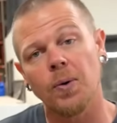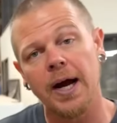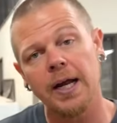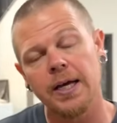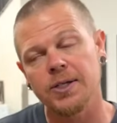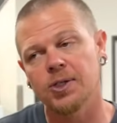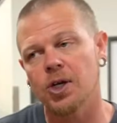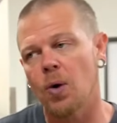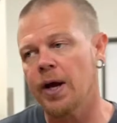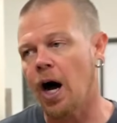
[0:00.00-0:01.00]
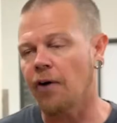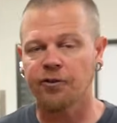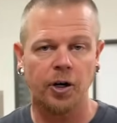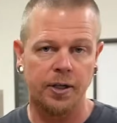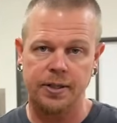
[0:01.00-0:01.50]
radius. So we
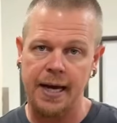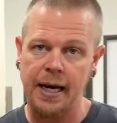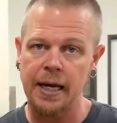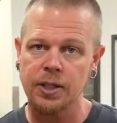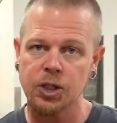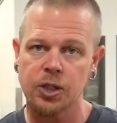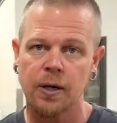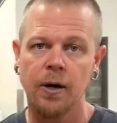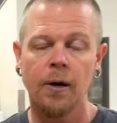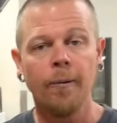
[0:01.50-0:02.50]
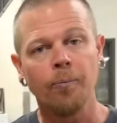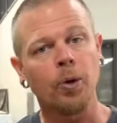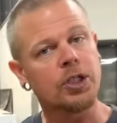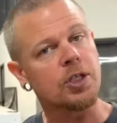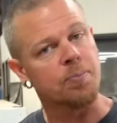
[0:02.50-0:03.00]
offer a 10-inch,
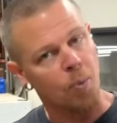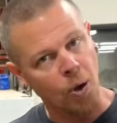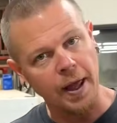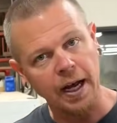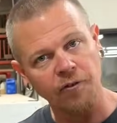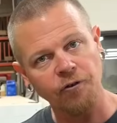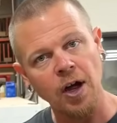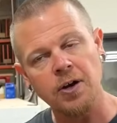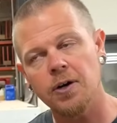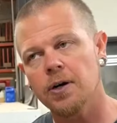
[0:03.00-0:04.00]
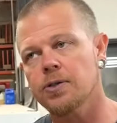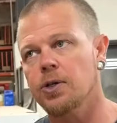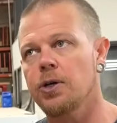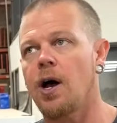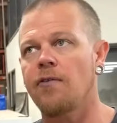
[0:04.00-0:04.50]
which is more like a fender.
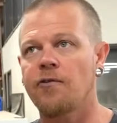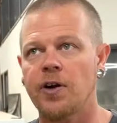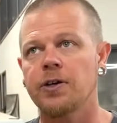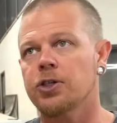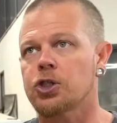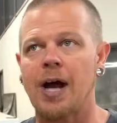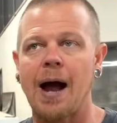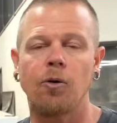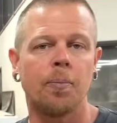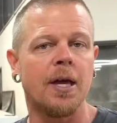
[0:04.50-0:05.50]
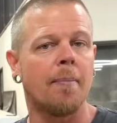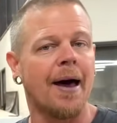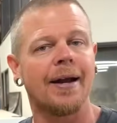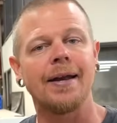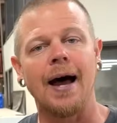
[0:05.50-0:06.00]
So you'll have a fender strat will be
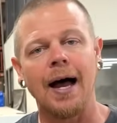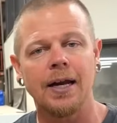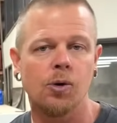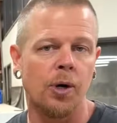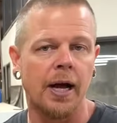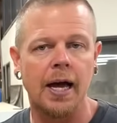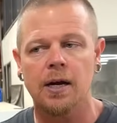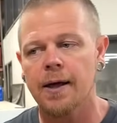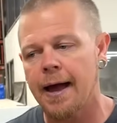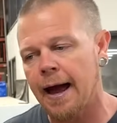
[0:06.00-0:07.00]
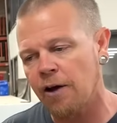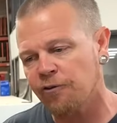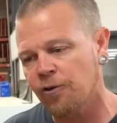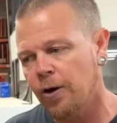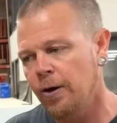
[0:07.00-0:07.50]
about a 9 to a
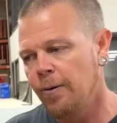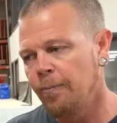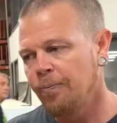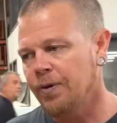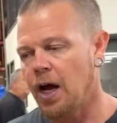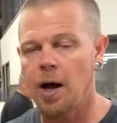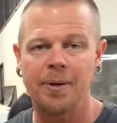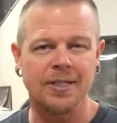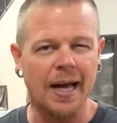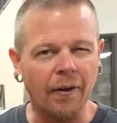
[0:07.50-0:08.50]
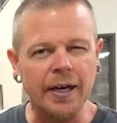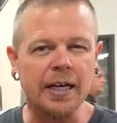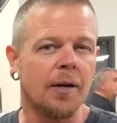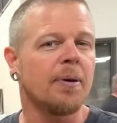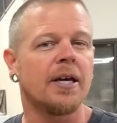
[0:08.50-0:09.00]
9.5. A telly
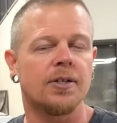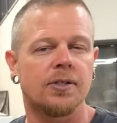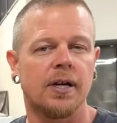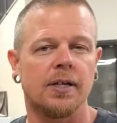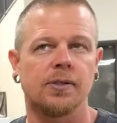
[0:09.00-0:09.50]
can be as